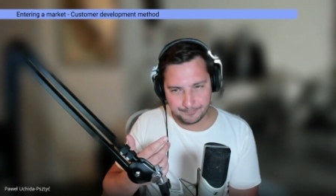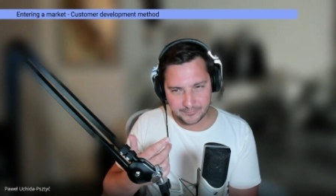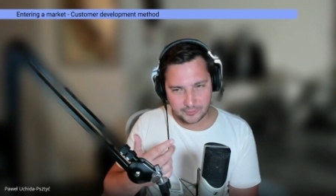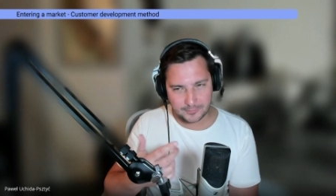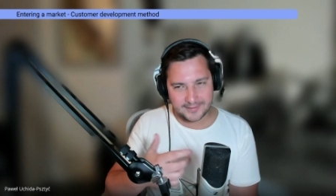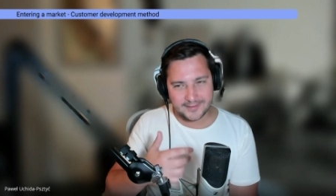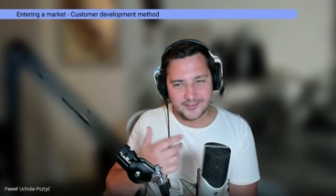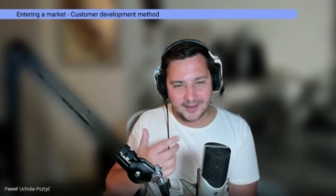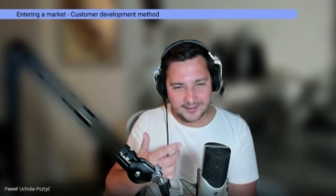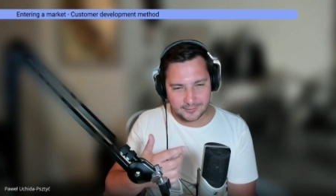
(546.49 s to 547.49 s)
So they
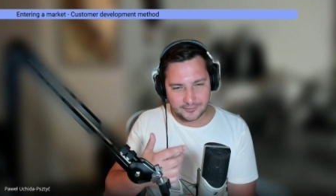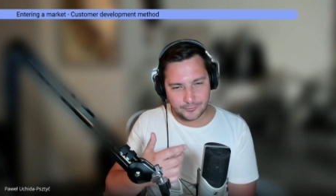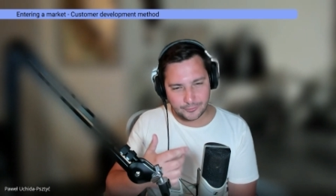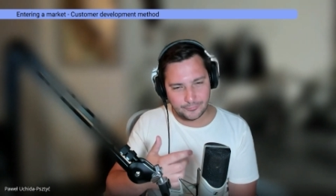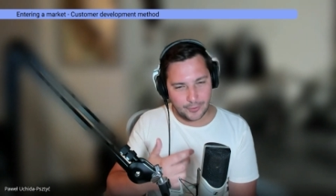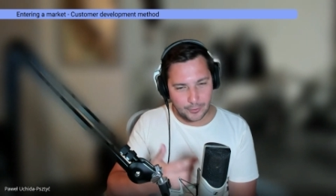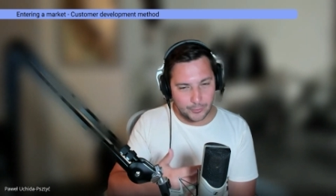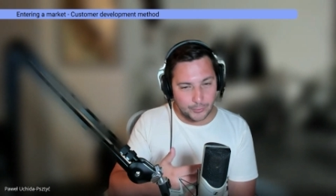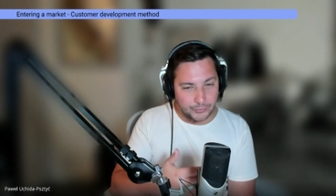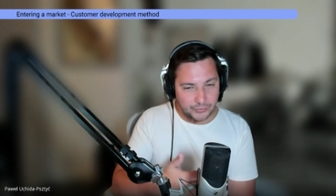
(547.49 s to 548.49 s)
decided to
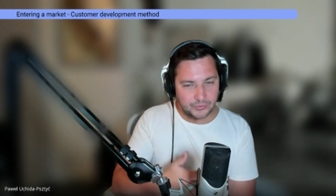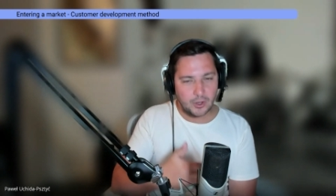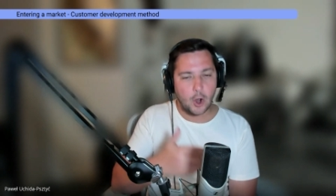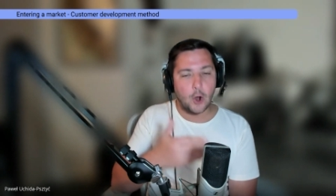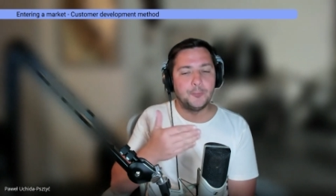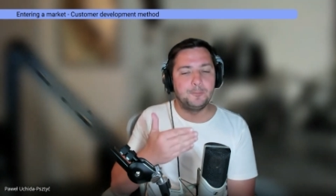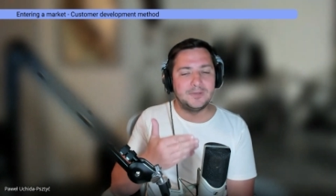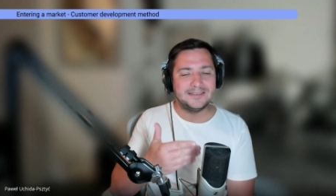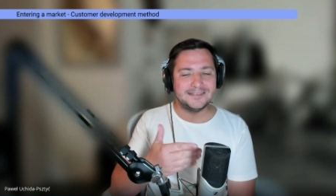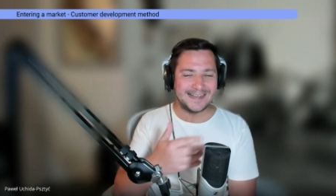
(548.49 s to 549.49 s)
focus on
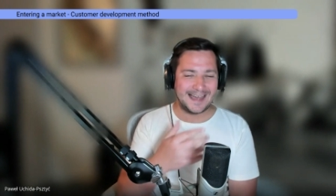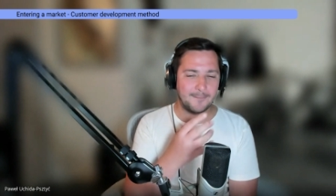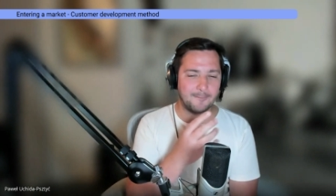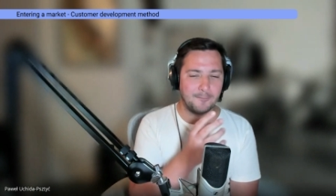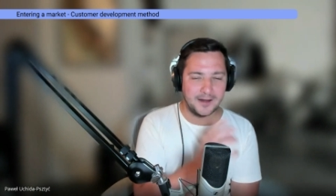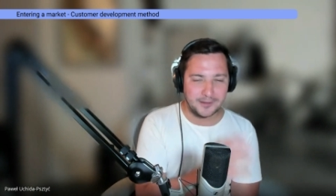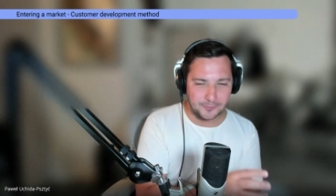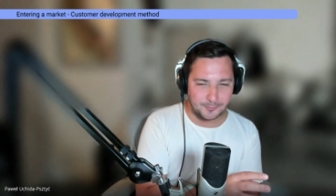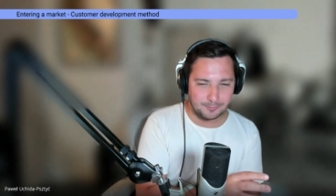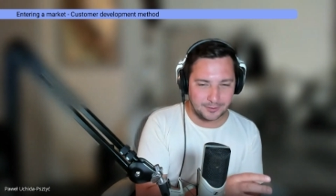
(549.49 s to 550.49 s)
building a
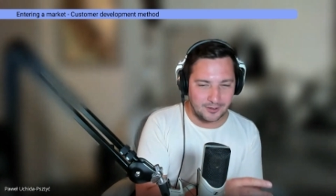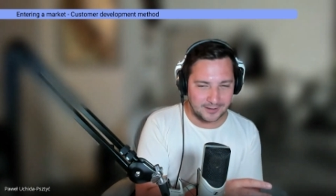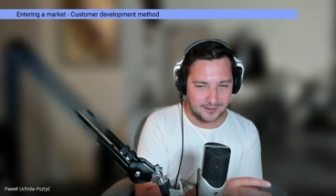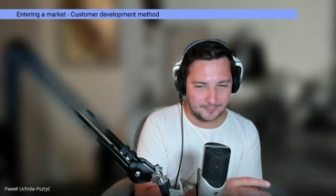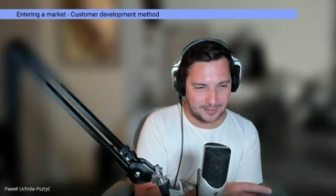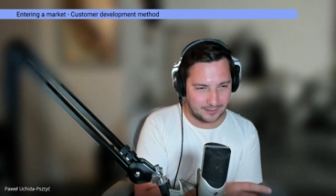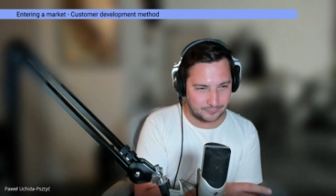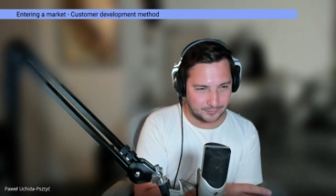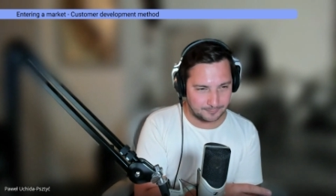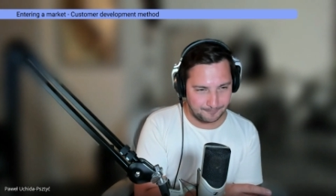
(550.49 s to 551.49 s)
microblogging
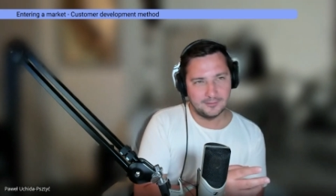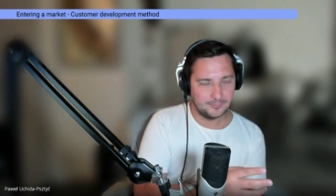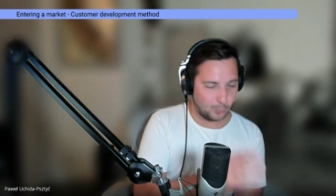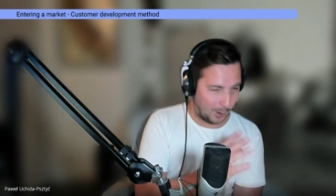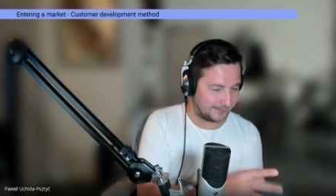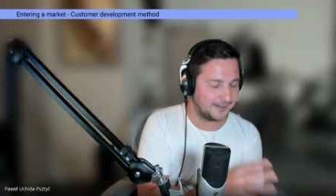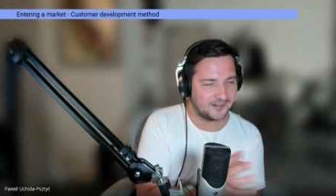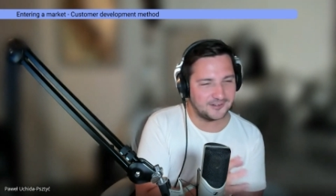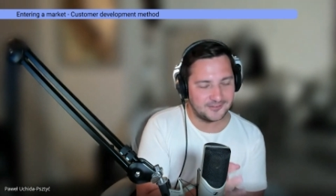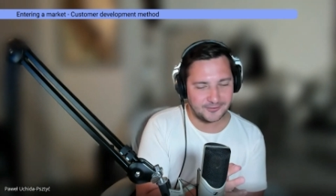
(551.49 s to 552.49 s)
platform. Why they
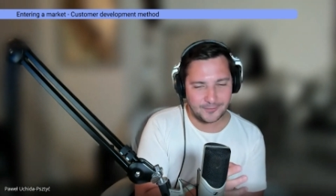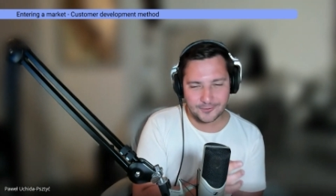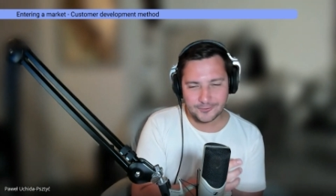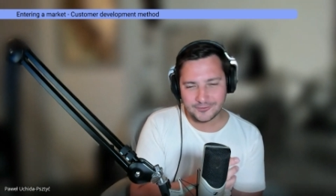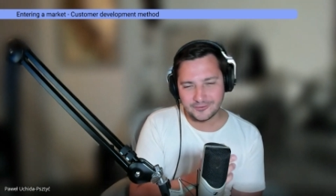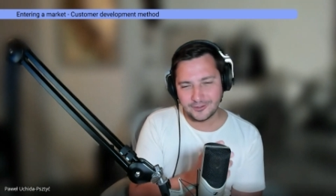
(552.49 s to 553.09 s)
changed this focus?